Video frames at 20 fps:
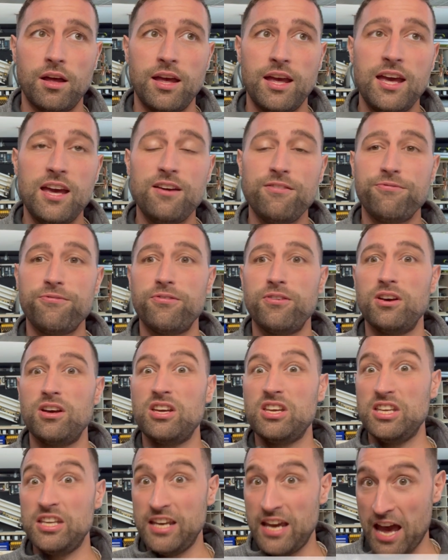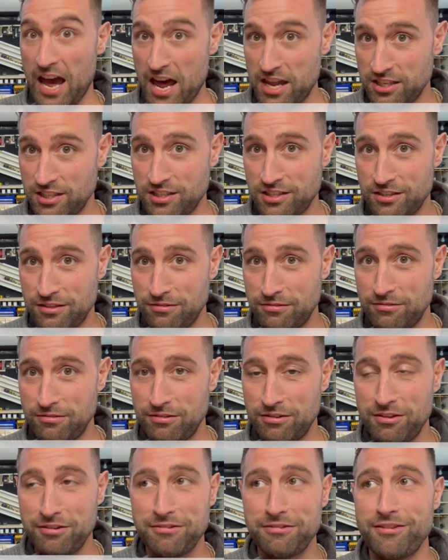if yes,
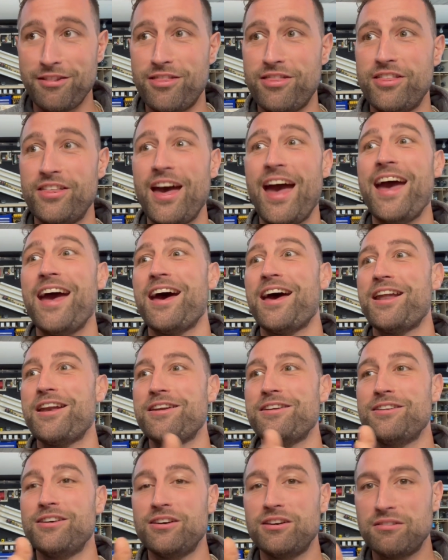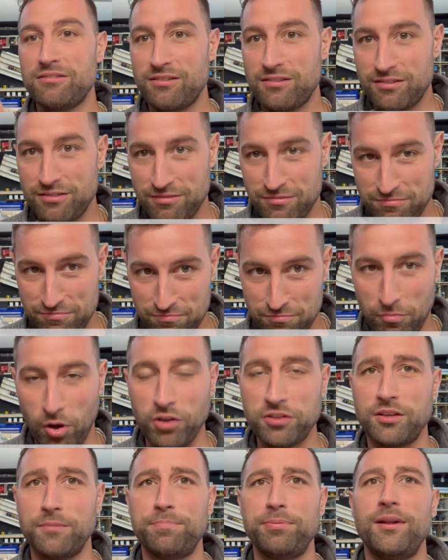then
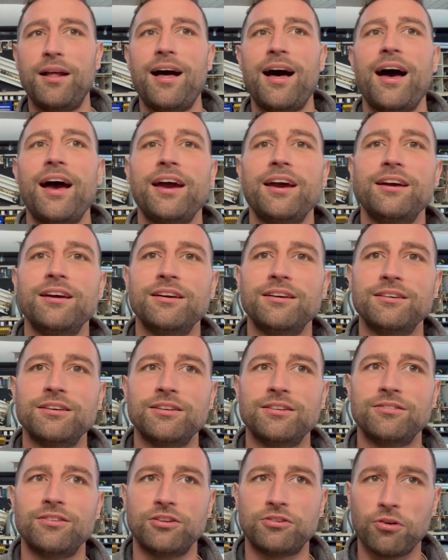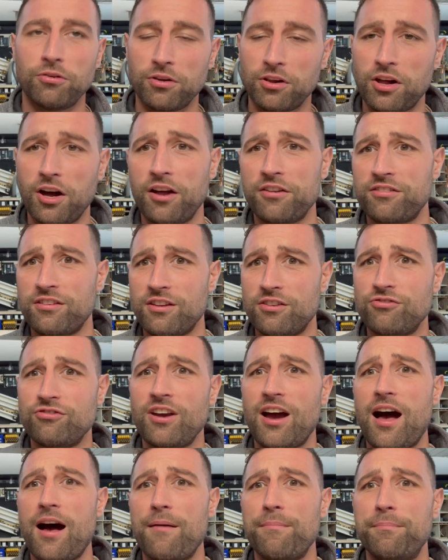multiply the total cost of the
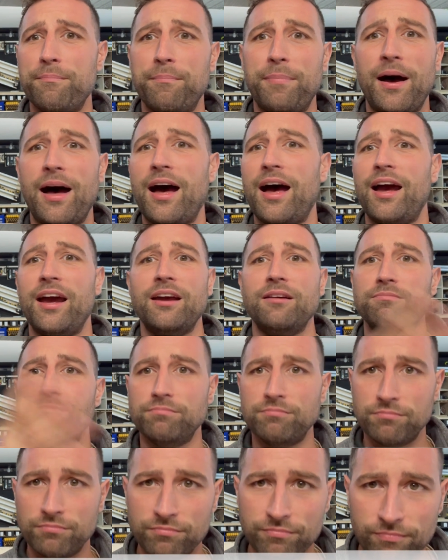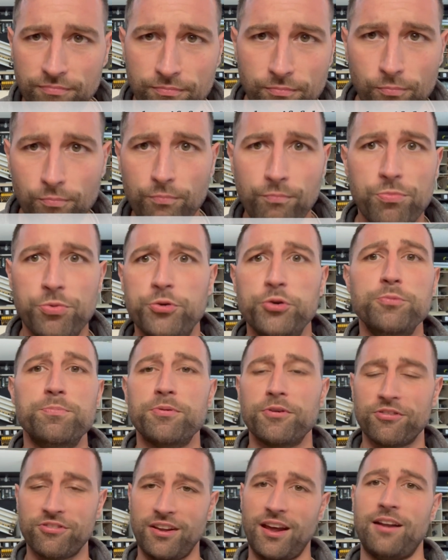job by
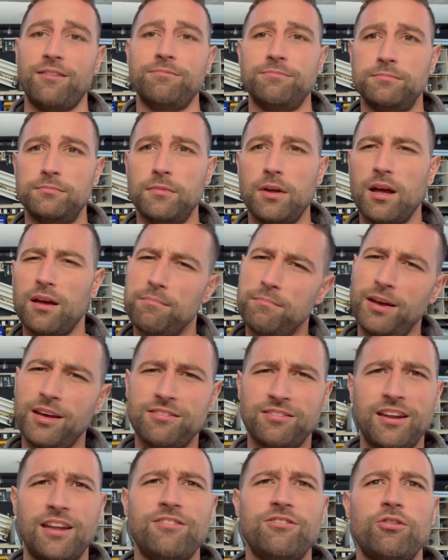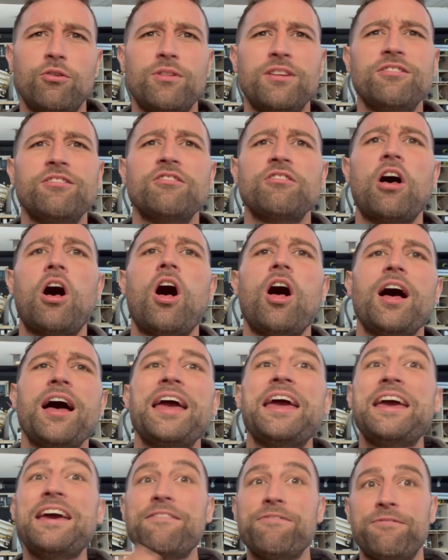2%. Makes sense? So this is
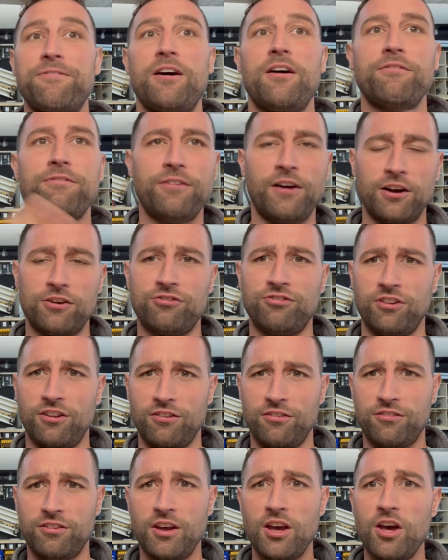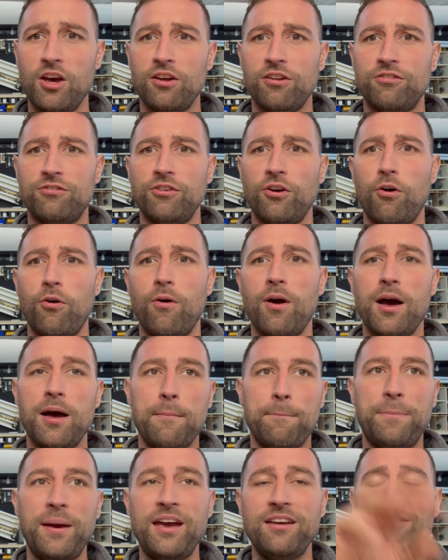all if functions. So
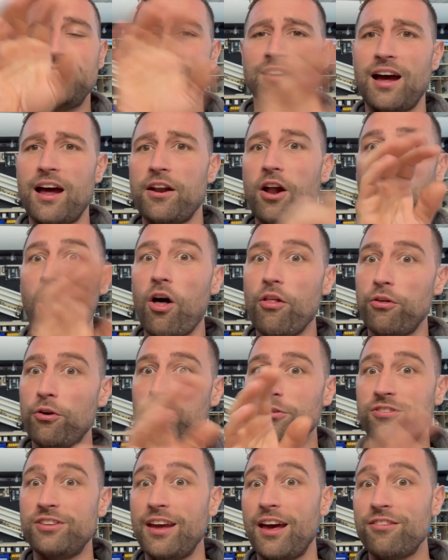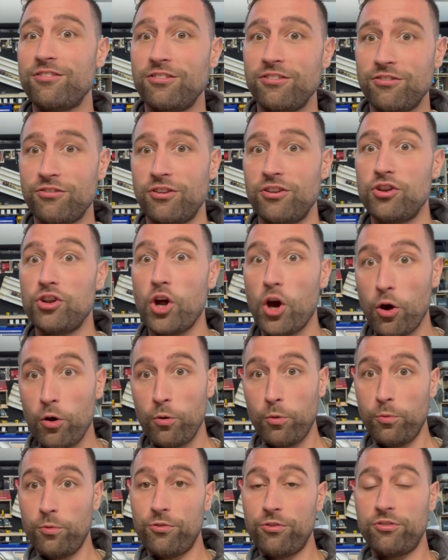based on all those yeses and
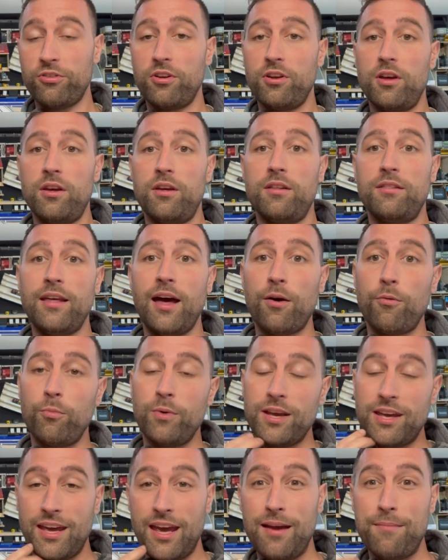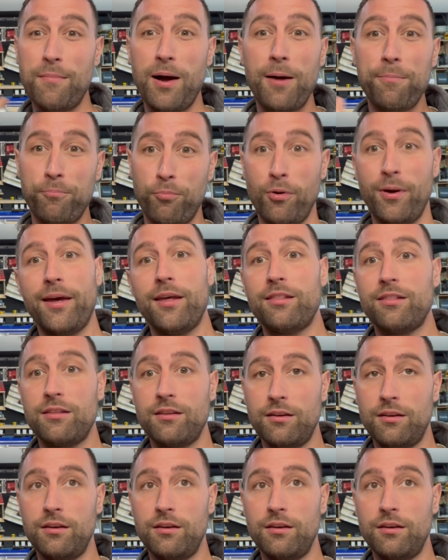nos that we came up with,